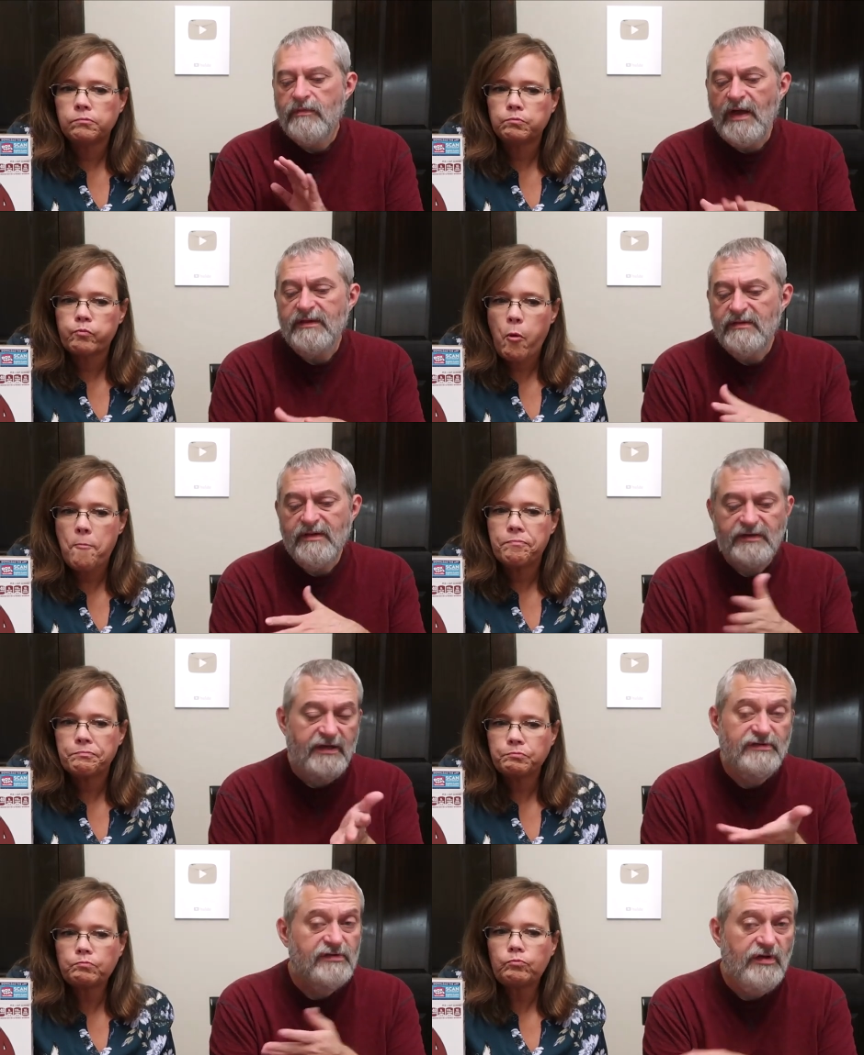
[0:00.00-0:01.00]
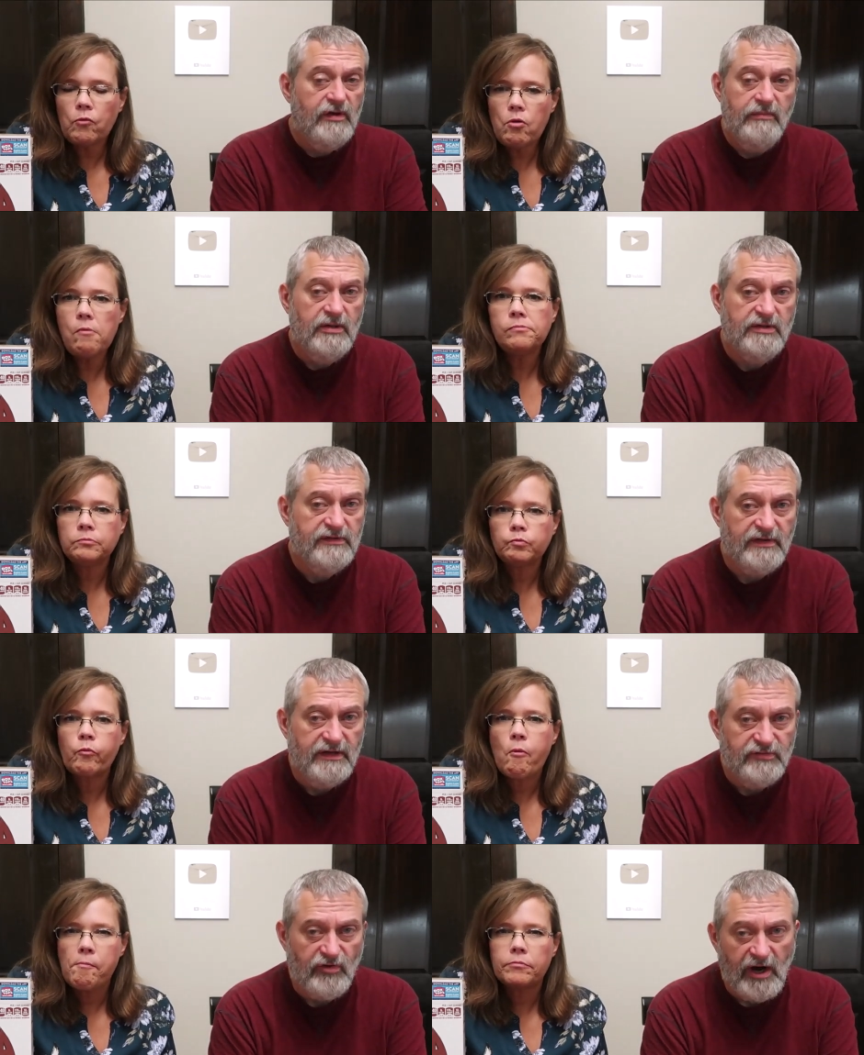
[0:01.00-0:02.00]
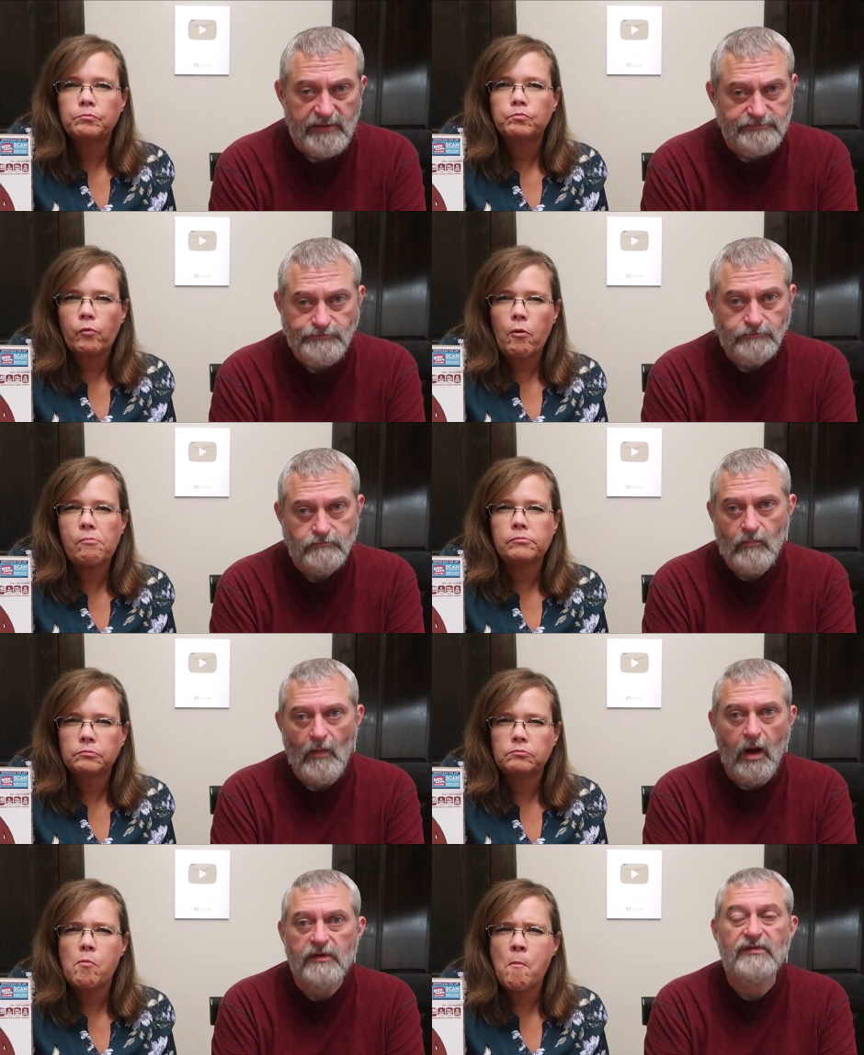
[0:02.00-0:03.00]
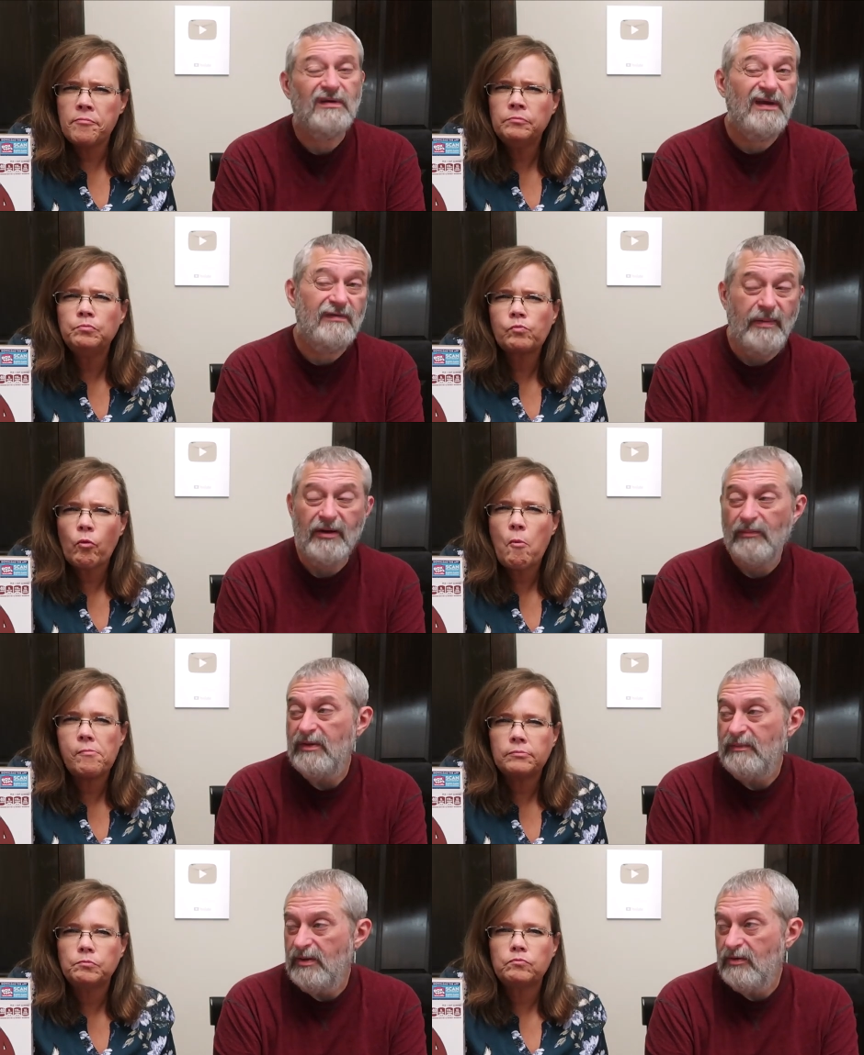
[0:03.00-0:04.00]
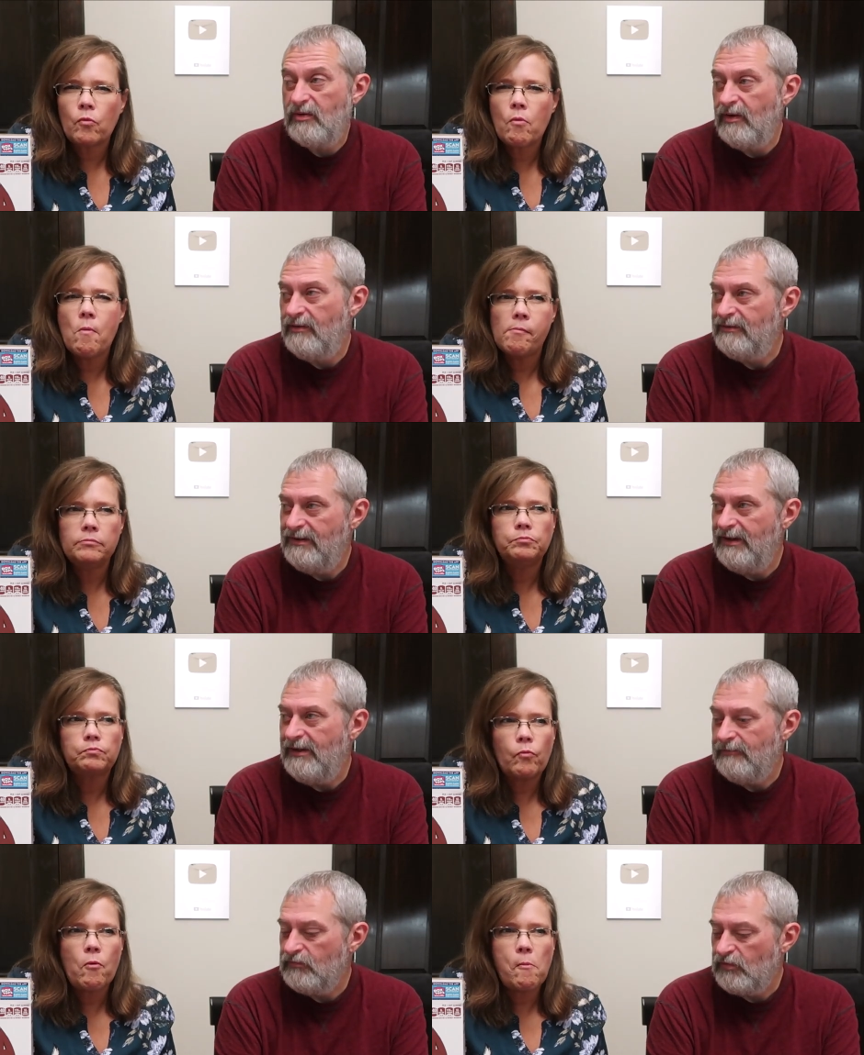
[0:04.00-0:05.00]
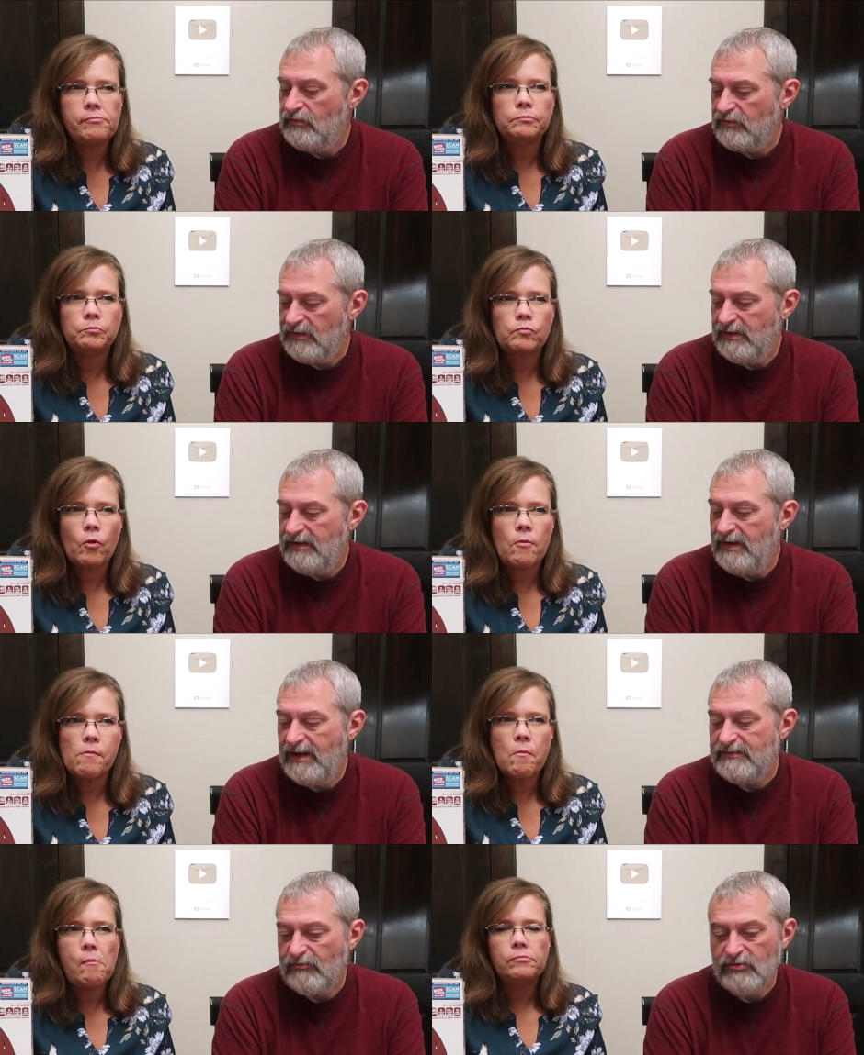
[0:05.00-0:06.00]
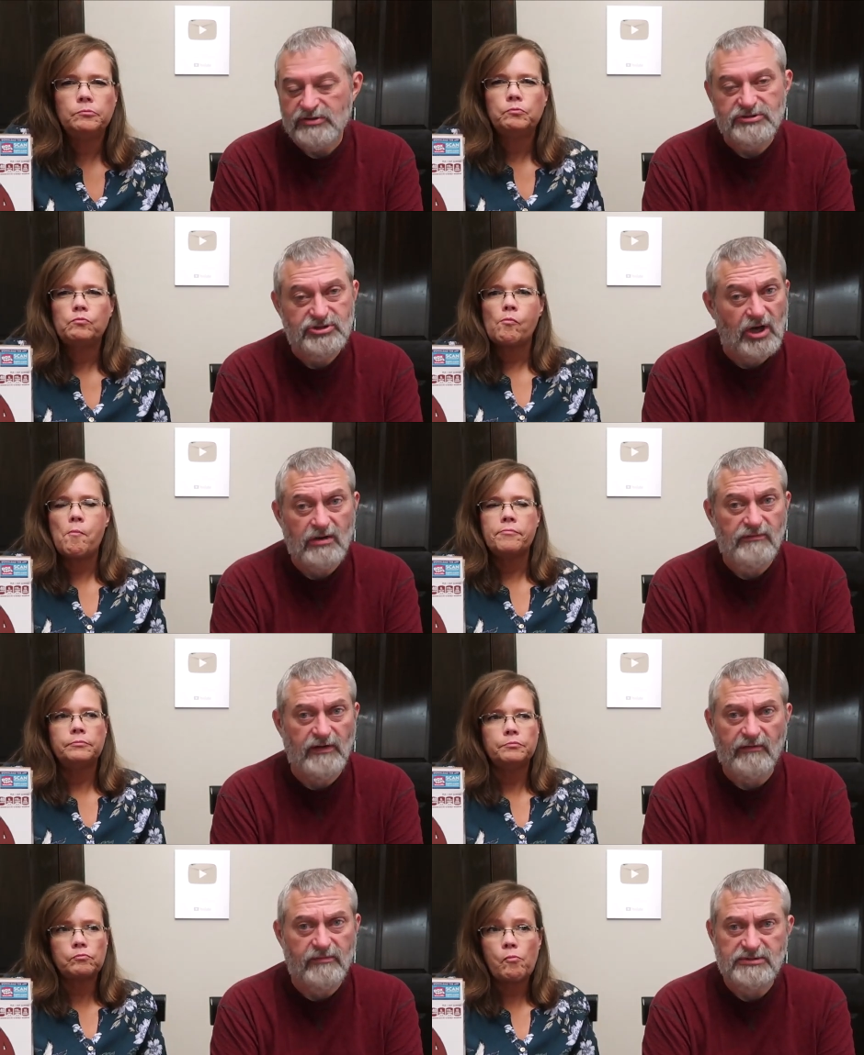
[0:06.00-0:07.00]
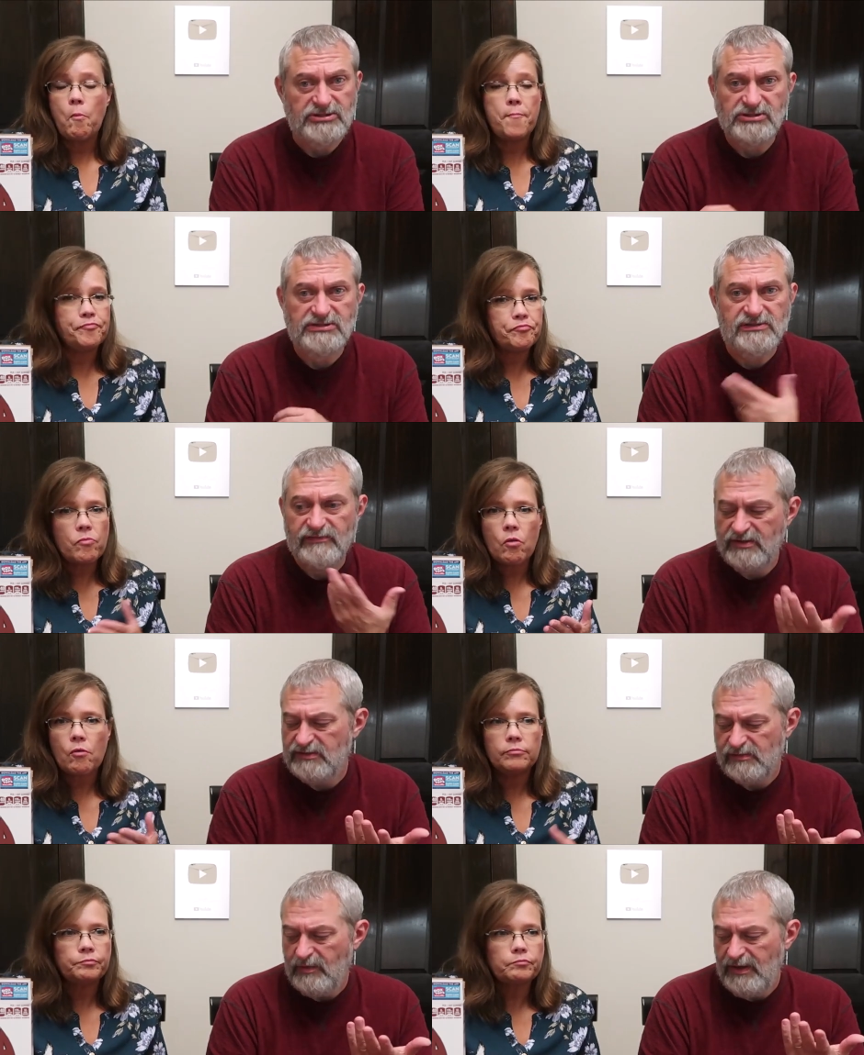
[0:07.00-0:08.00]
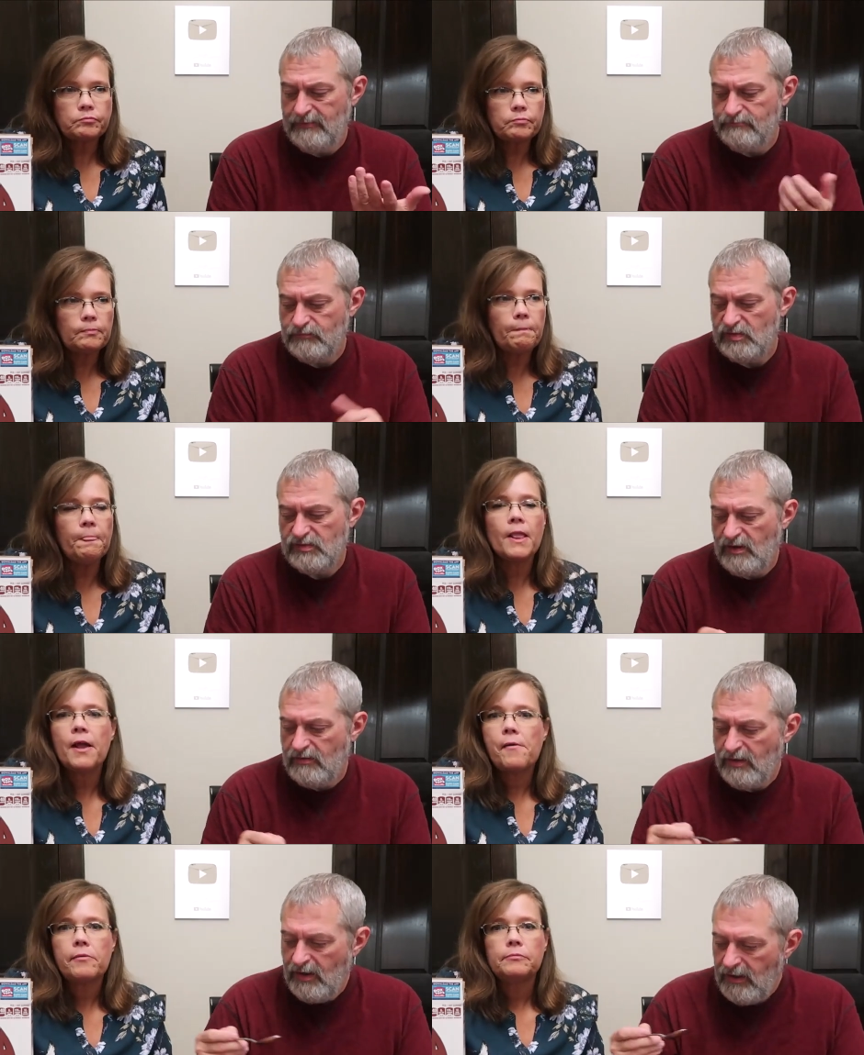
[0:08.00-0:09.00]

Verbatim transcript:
Speaker 1: that tastes as good in milk as it does dry. Honestly, mm -hmm. it mm-hmm. tastes better in milk um, truthfully, it, it, has a really good chocolate flavor. I mean, it is very sweet. There's no,